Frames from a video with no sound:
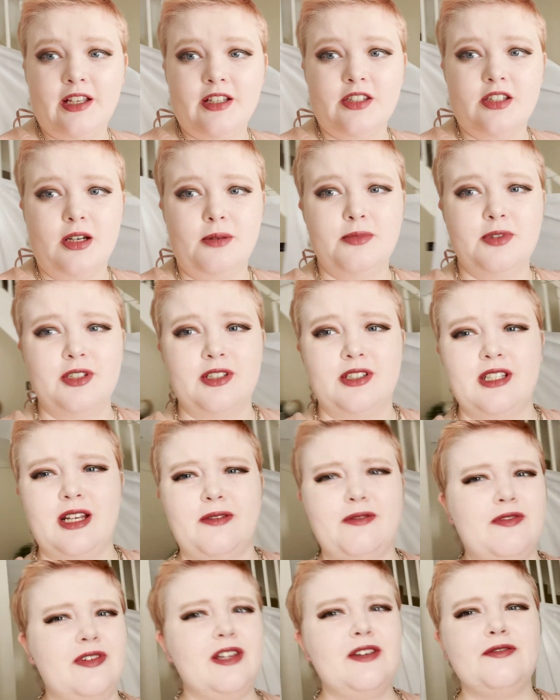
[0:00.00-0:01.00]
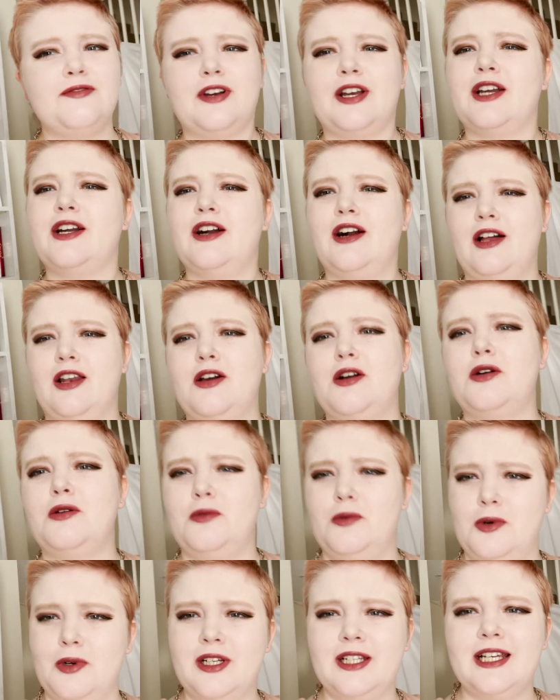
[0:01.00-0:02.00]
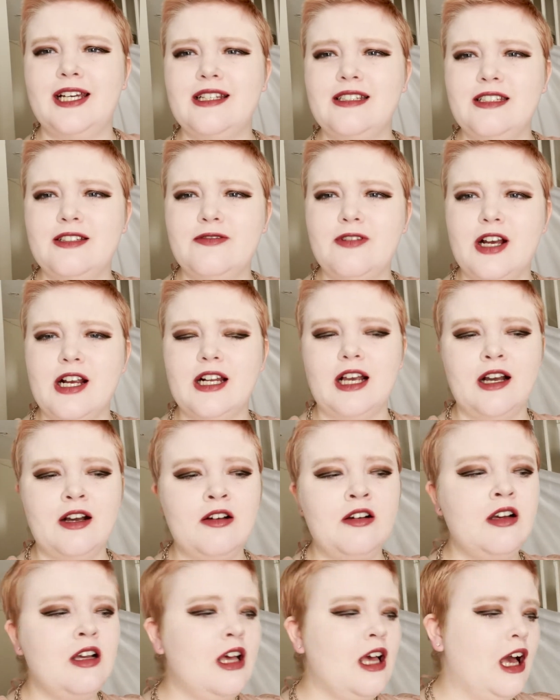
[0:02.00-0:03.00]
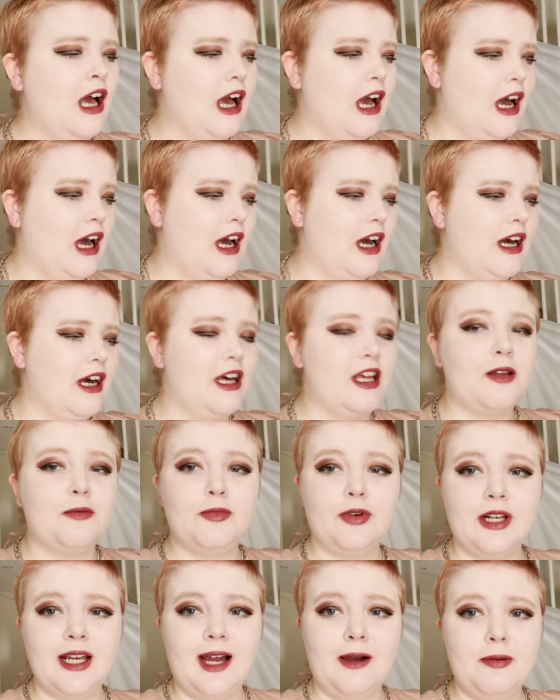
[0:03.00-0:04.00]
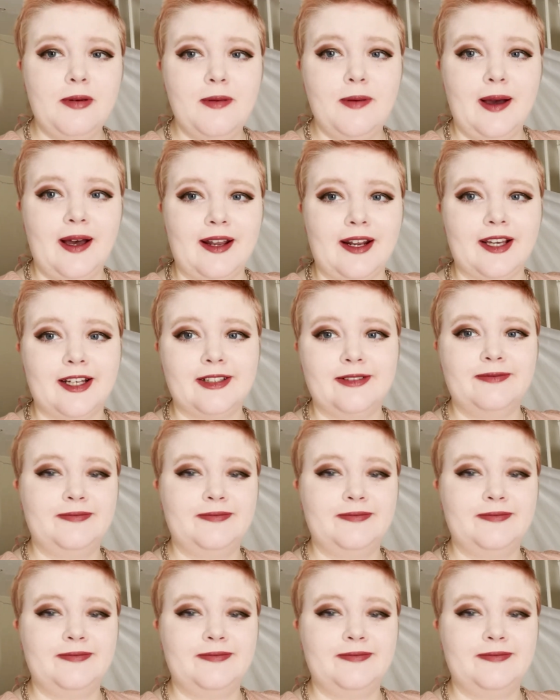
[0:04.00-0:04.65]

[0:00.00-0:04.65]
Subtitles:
so I'm feeling very colour coordinated right now, and I'm pretty happy about it.